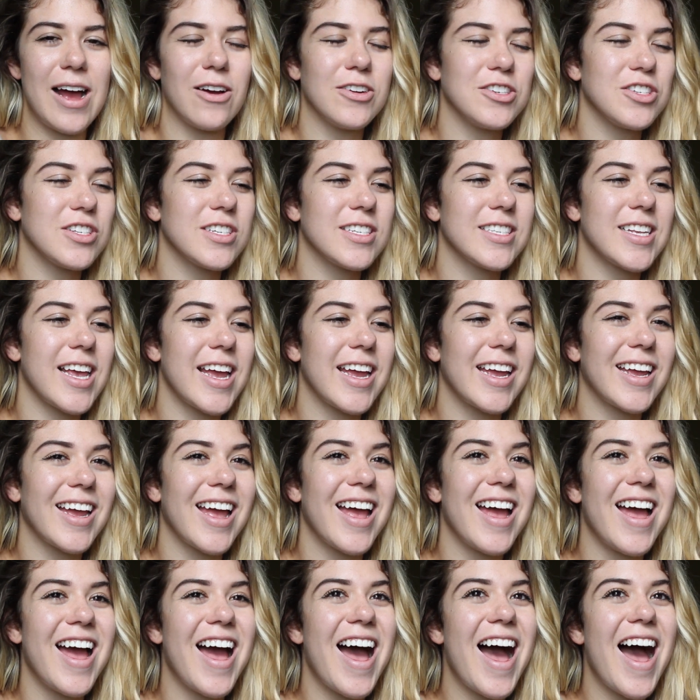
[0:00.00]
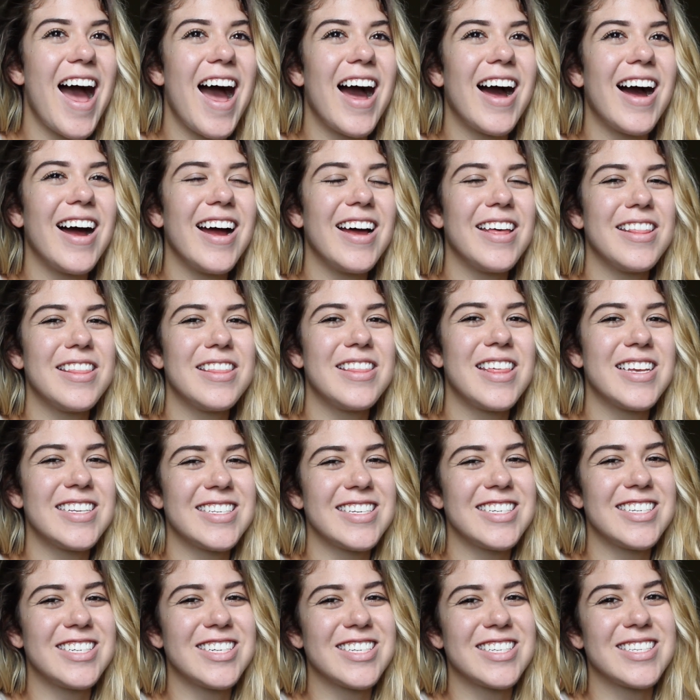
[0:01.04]
I was just like, this
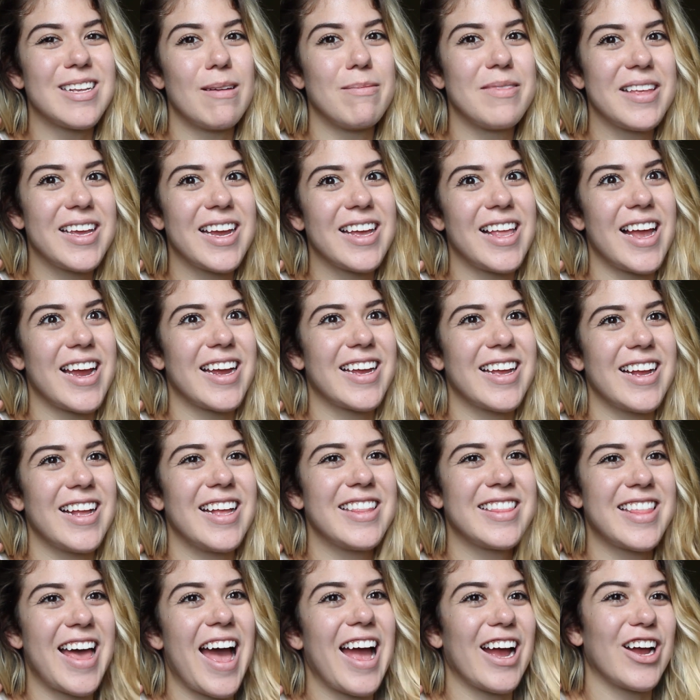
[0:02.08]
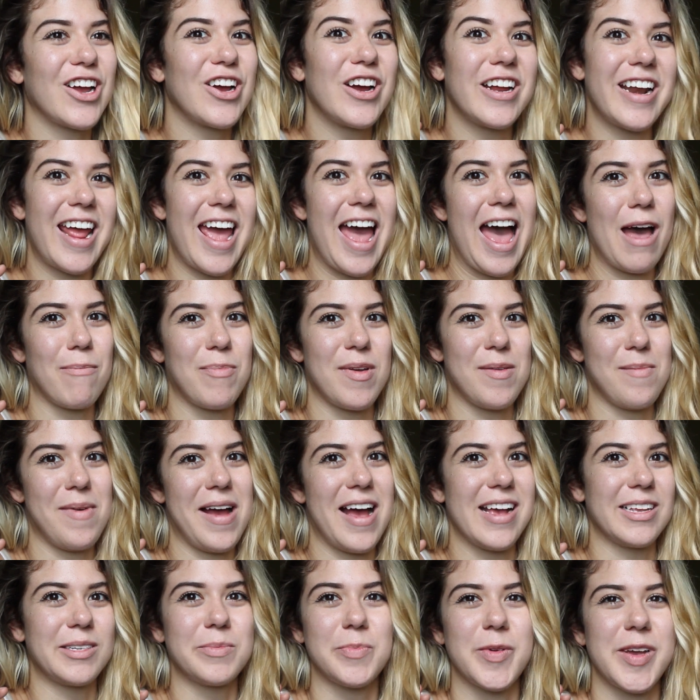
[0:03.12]
is just something like that could happen
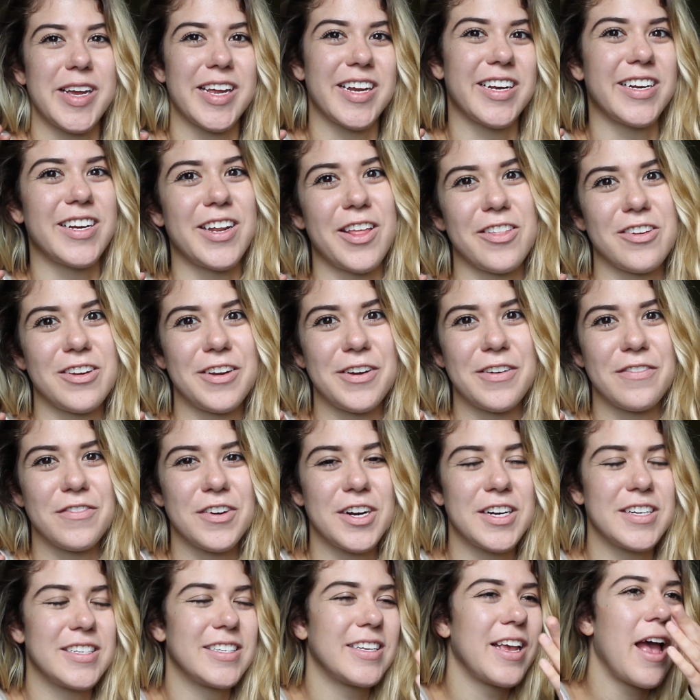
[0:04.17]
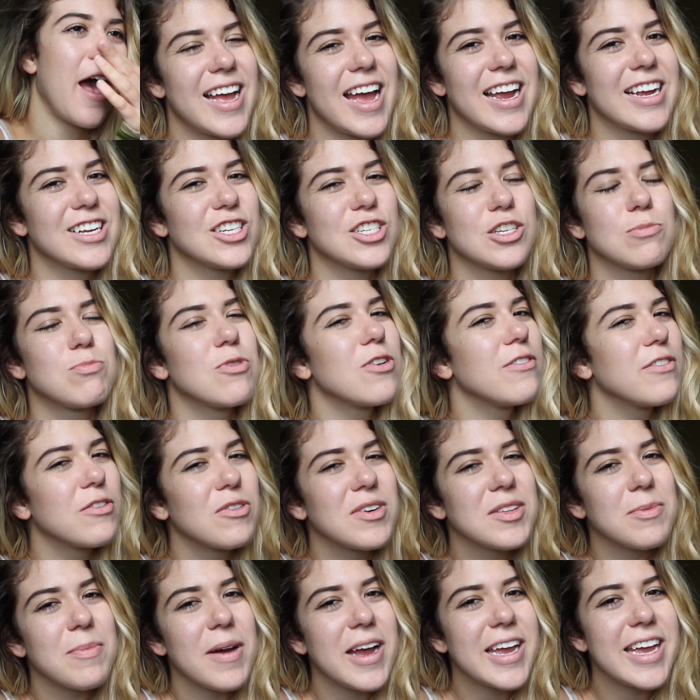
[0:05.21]
possibly in another universe. I could just move in
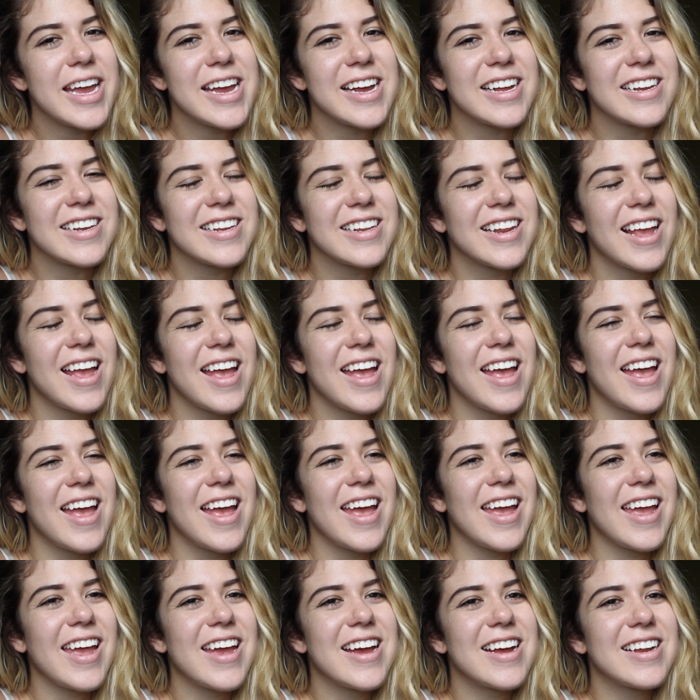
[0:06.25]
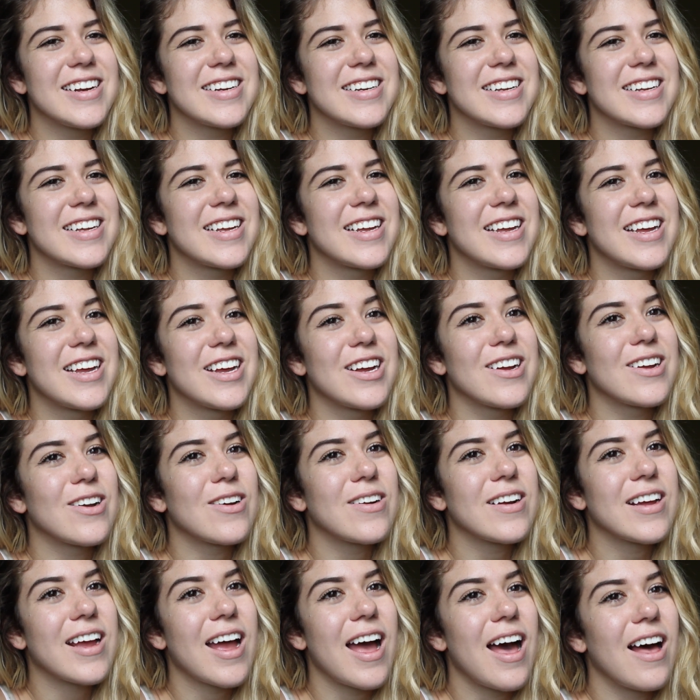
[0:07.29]
with my aunt and
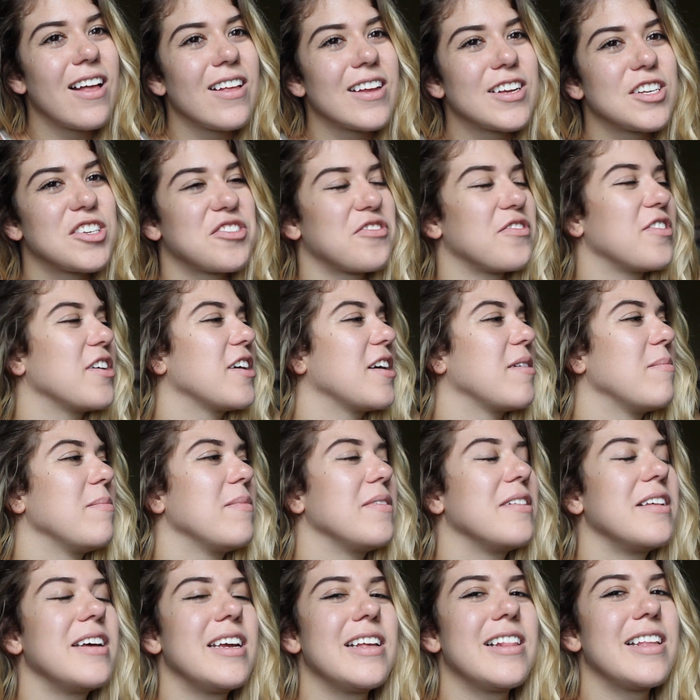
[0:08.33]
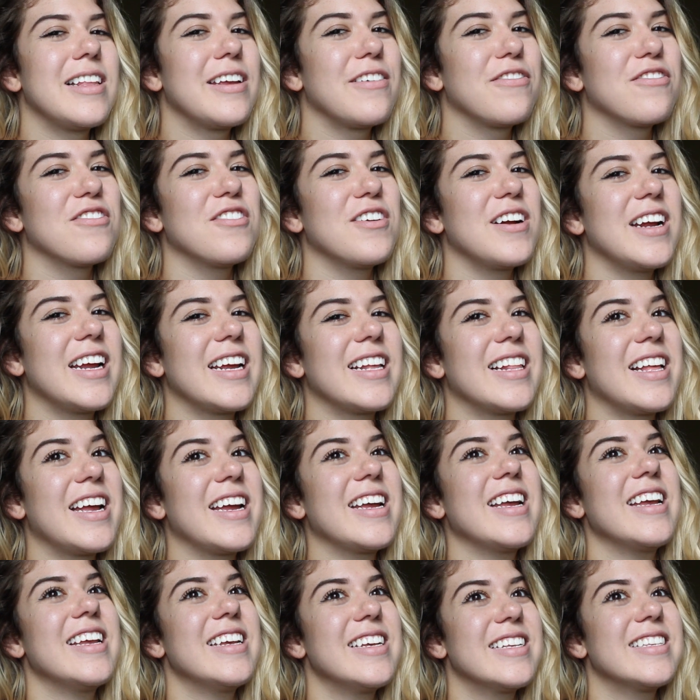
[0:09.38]
go to college for completely free. Like,
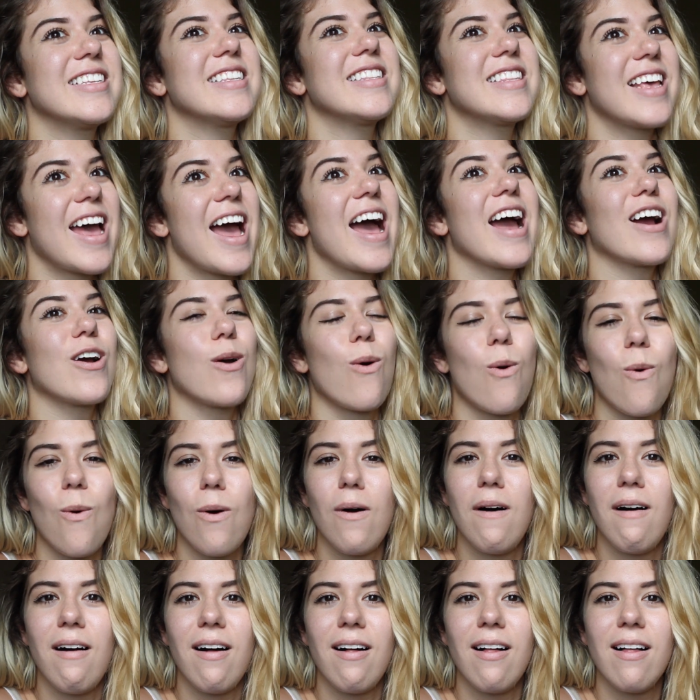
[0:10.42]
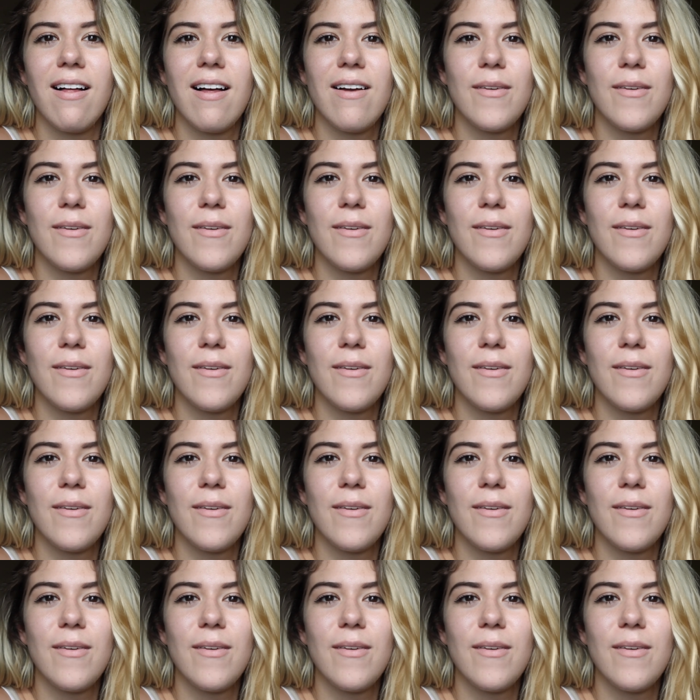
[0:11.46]
isn't that cool?